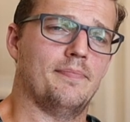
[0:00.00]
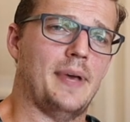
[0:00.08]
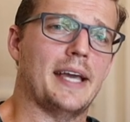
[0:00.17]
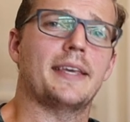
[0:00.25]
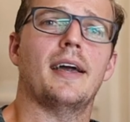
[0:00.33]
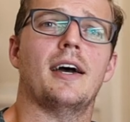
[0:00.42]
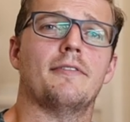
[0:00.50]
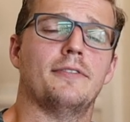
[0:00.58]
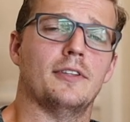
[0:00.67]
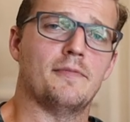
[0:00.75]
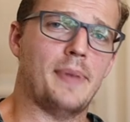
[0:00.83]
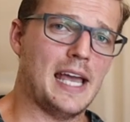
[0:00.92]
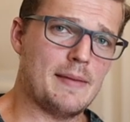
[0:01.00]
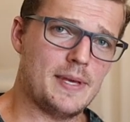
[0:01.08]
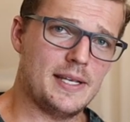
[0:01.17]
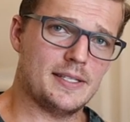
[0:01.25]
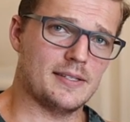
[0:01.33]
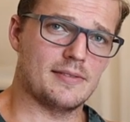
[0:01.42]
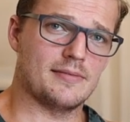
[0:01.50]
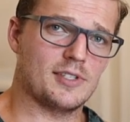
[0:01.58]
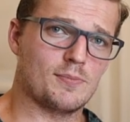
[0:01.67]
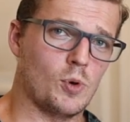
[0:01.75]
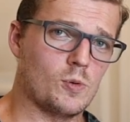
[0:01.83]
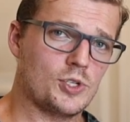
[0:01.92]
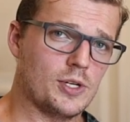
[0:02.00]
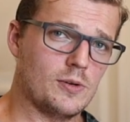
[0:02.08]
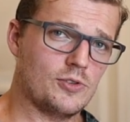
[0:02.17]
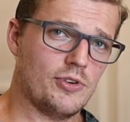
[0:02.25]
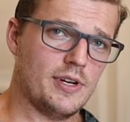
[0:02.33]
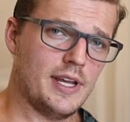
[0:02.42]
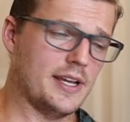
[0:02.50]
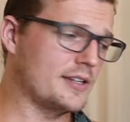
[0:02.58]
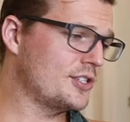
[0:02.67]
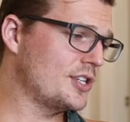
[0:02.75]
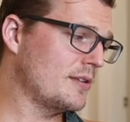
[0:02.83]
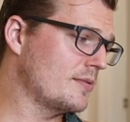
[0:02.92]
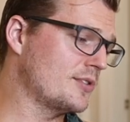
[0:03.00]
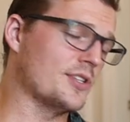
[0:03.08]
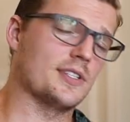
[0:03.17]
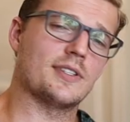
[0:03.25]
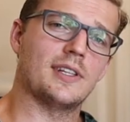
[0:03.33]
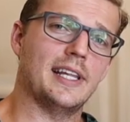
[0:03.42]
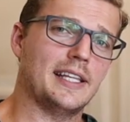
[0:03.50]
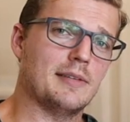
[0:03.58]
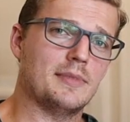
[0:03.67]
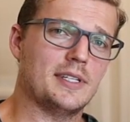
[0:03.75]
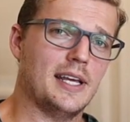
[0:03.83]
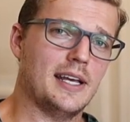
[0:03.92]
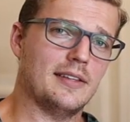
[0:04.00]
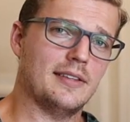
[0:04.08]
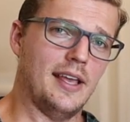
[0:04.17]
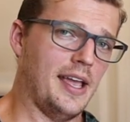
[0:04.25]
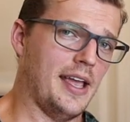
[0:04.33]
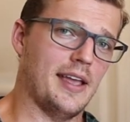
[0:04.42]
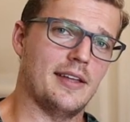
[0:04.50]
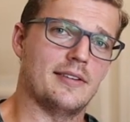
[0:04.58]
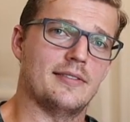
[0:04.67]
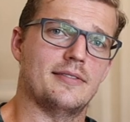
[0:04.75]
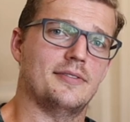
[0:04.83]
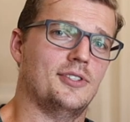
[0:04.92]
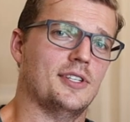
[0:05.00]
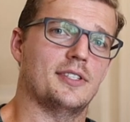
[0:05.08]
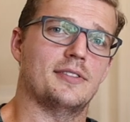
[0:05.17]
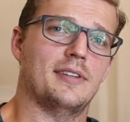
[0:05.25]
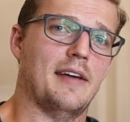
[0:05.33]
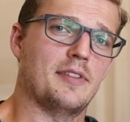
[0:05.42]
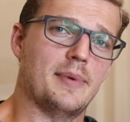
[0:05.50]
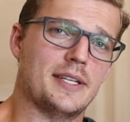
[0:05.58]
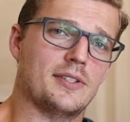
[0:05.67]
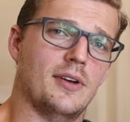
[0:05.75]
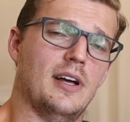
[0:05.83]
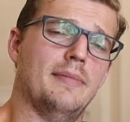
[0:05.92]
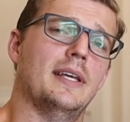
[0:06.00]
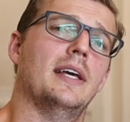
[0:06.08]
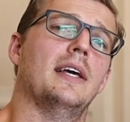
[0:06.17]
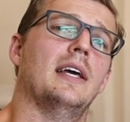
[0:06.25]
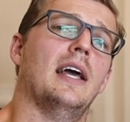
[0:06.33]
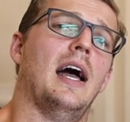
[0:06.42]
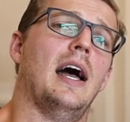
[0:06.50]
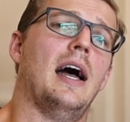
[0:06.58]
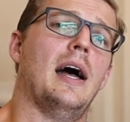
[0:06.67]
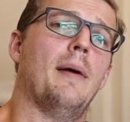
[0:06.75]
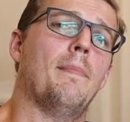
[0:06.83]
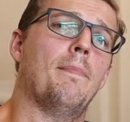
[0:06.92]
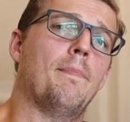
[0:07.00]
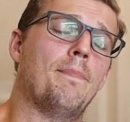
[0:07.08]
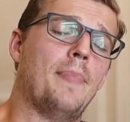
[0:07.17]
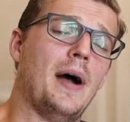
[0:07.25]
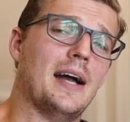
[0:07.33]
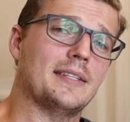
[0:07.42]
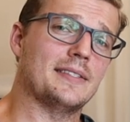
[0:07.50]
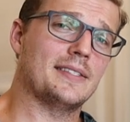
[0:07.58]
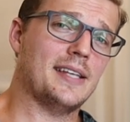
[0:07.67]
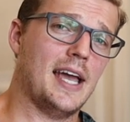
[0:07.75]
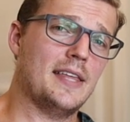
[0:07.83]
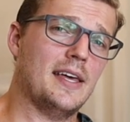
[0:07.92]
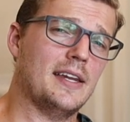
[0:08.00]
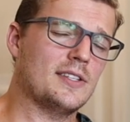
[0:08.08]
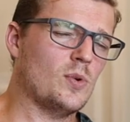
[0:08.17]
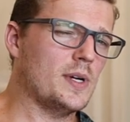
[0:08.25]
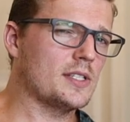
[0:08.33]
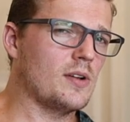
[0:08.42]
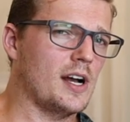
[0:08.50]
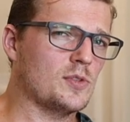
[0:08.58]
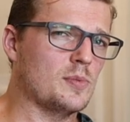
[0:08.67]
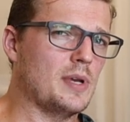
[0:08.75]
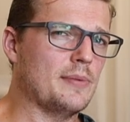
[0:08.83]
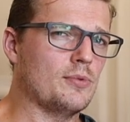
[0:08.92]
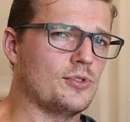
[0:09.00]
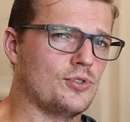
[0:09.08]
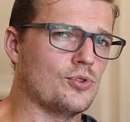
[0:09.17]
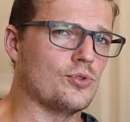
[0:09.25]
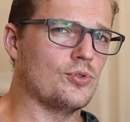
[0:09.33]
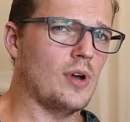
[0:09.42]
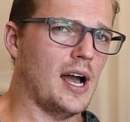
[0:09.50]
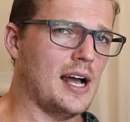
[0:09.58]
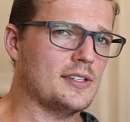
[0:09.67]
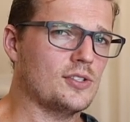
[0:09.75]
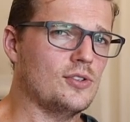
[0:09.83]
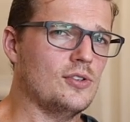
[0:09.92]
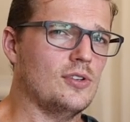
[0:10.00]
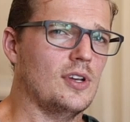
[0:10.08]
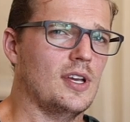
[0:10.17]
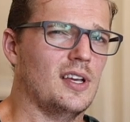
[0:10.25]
backyard full of babies and small children, and she would just lick them to death and just have the best time. But in saying that, it's always nice when people do ask you.